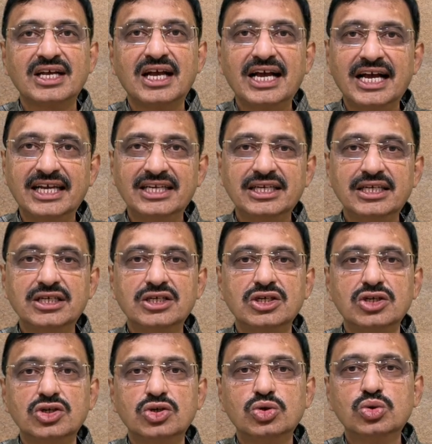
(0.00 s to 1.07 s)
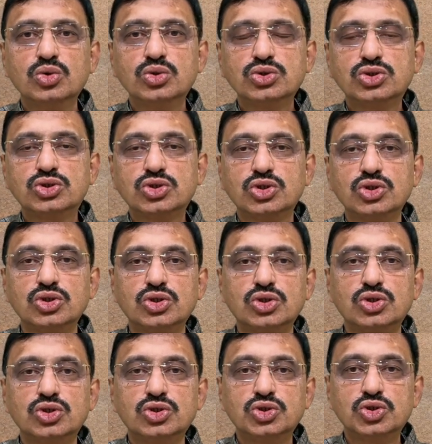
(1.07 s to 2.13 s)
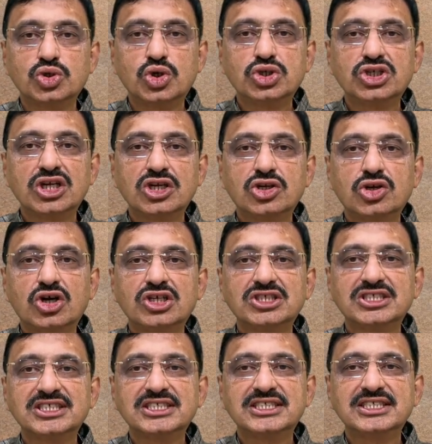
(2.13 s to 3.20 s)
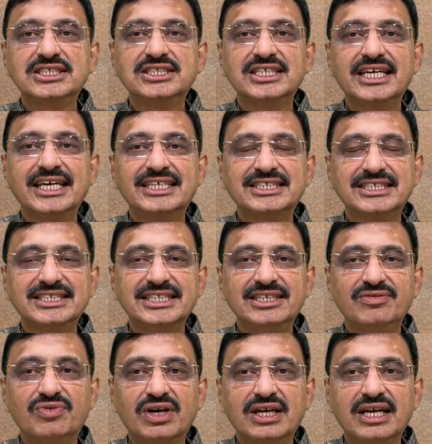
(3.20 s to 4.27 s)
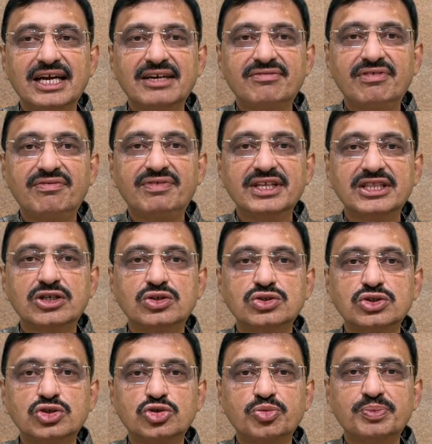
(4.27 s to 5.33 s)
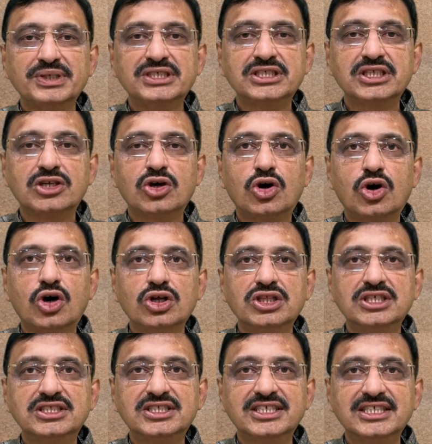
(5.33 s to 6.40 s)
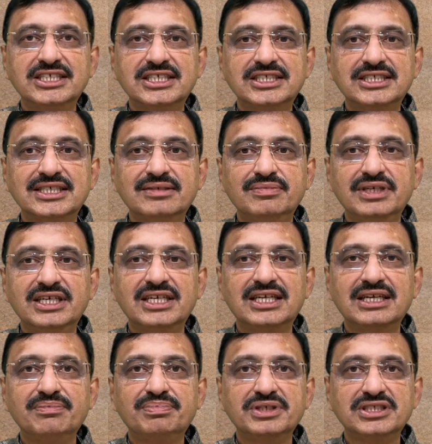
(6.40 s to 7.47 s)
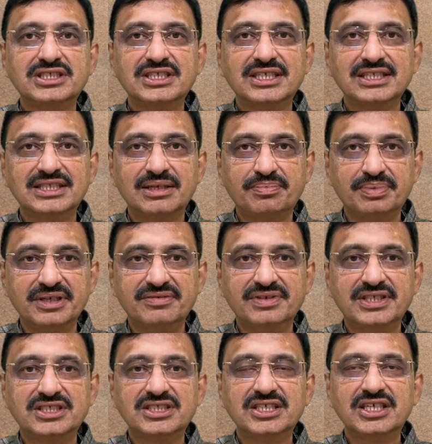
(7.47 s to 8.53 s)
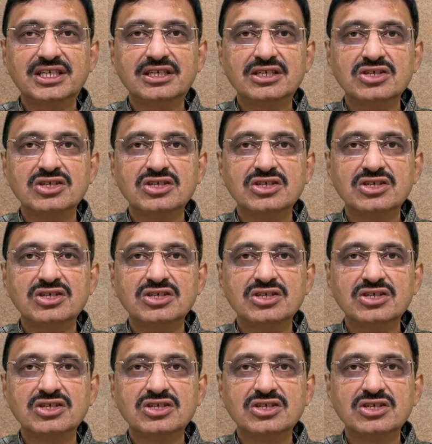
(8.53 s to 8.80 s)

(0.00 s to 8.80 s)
and whose total gross receipts exceed 1,50,000 rupees in all the 3 years immediately preceding the previous year,